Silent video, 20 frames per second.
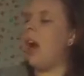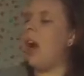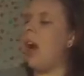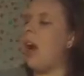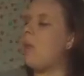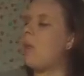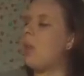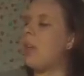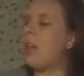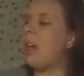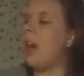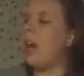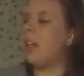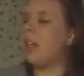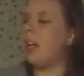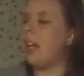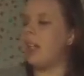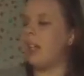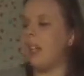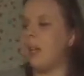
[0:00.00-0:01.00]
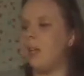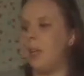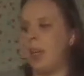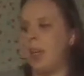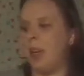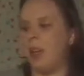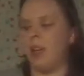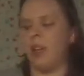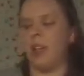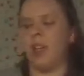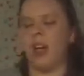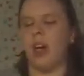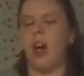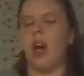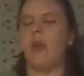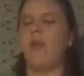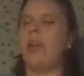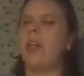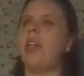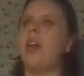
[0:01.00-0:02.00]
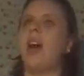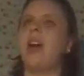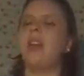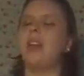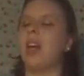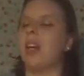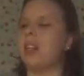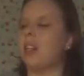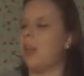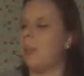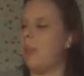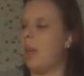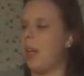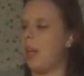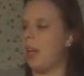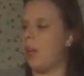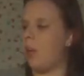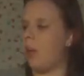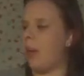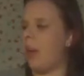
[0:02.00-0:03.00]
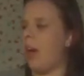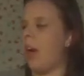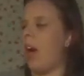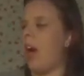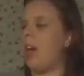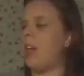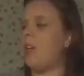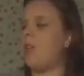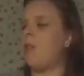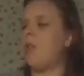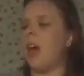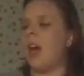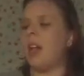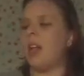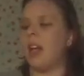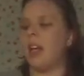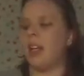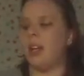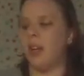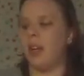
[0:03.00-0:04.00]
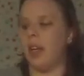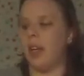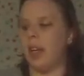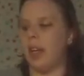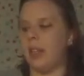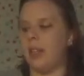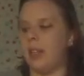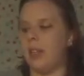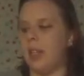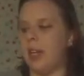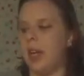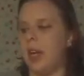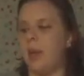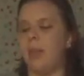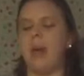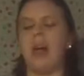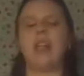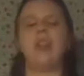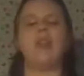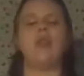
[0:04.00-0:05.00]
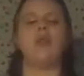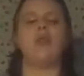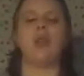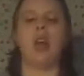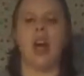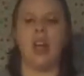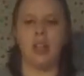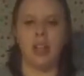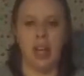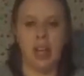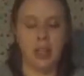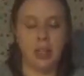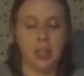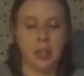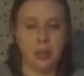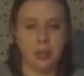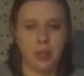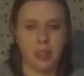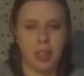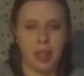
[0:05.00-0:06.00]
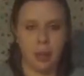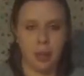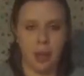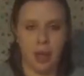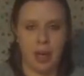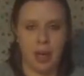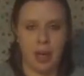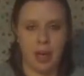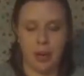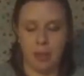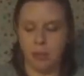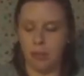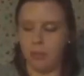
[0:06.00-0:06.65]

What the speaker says: I would not like them here or there. I would not like them anywhere. I do not like green eggs and ham. I do not like them, Sam I am.